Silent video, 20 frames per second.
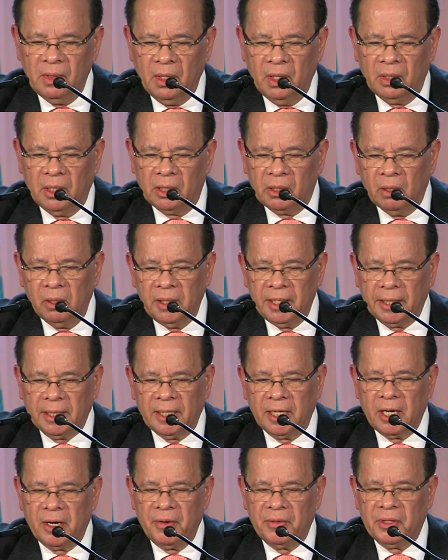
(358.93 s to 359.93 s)
Not all the
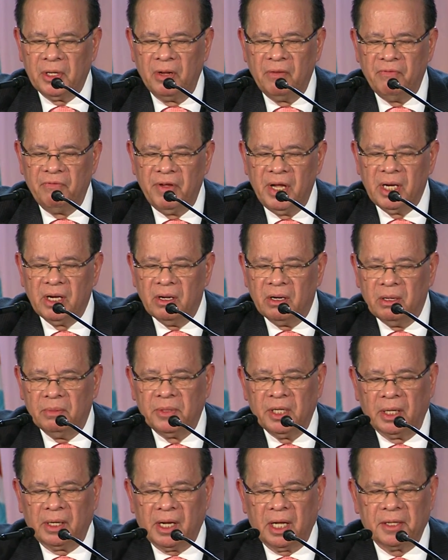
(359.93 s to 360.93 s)
clarity and vigor of
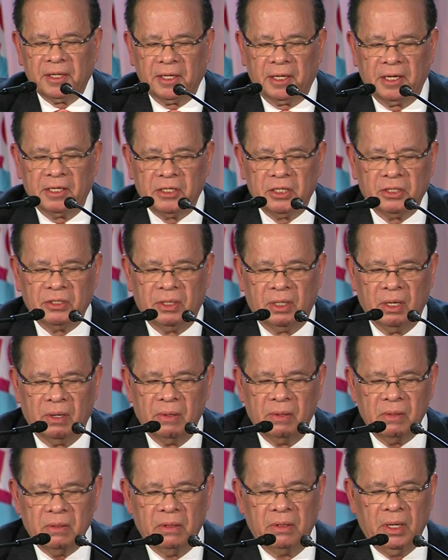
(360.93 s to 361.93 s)
their catechesis,
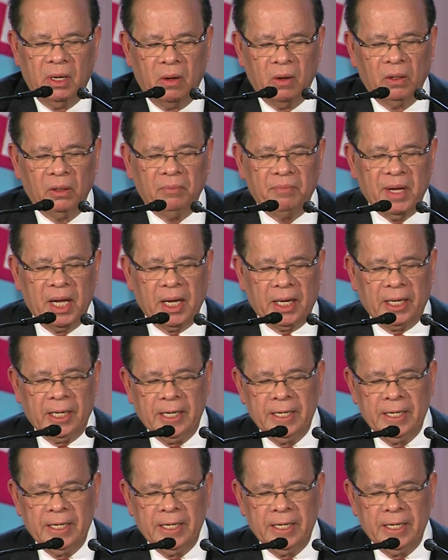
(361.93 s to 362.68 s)
though, could hold back